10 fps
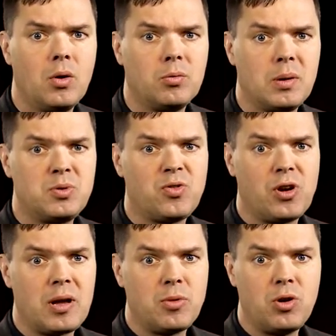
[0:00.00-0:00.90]

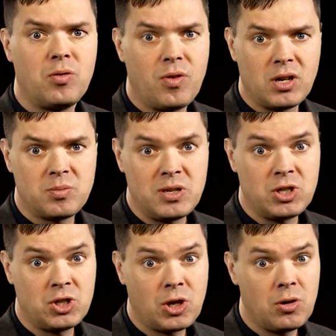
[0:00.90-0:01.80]
WebSphere MQ Advanced
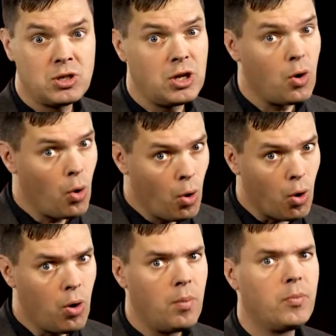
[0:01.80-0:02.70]
Message Security,
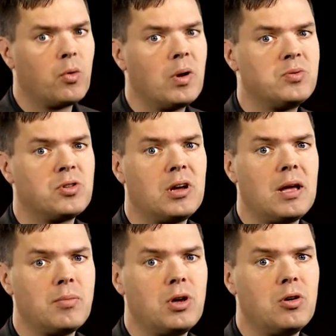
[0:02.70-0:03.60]
or WebSphere
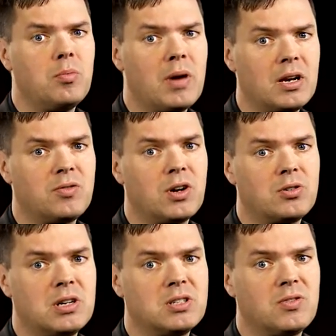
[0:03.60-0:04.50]
MQ Managed File
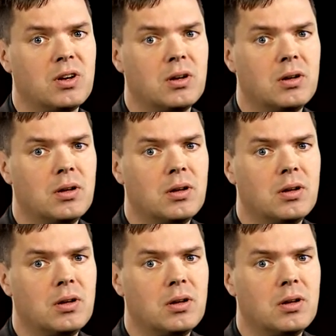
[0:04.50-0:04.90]
Transfer.